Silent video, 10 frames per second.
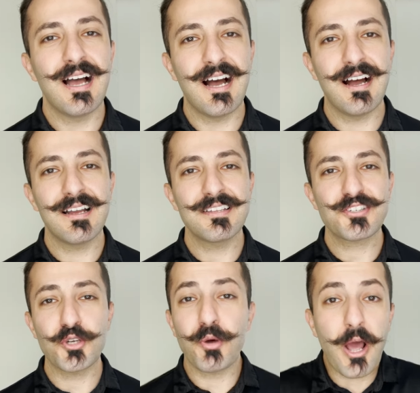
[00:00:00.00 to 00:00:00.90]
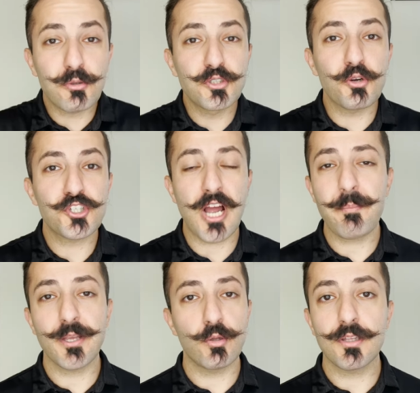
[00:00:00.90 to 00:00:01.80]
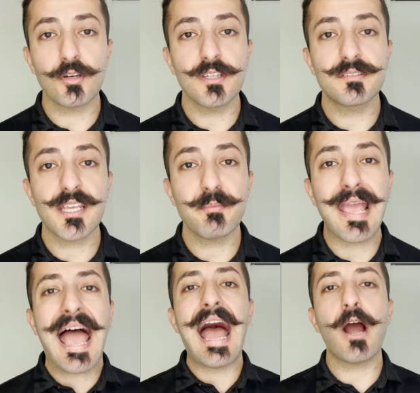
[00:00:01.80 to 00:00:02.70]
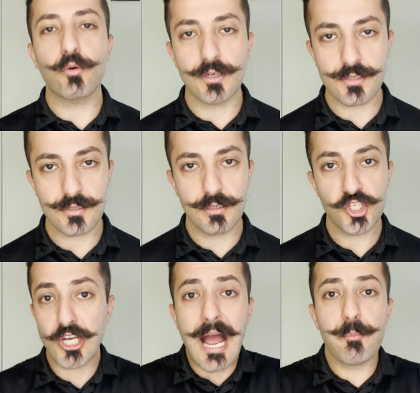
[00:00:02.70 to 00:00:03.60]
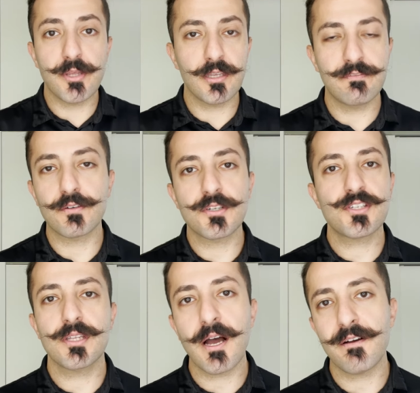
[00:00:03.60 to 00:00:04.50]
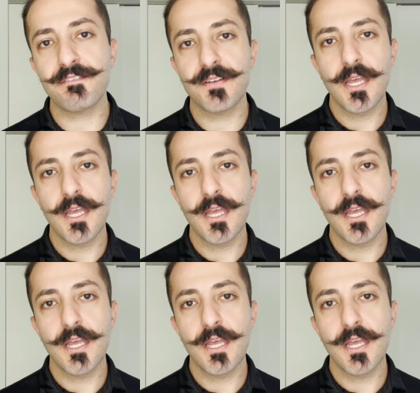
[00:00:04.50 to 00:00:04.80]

Uh, so when I would go shopping, it would literally take me hours shopping for stuff.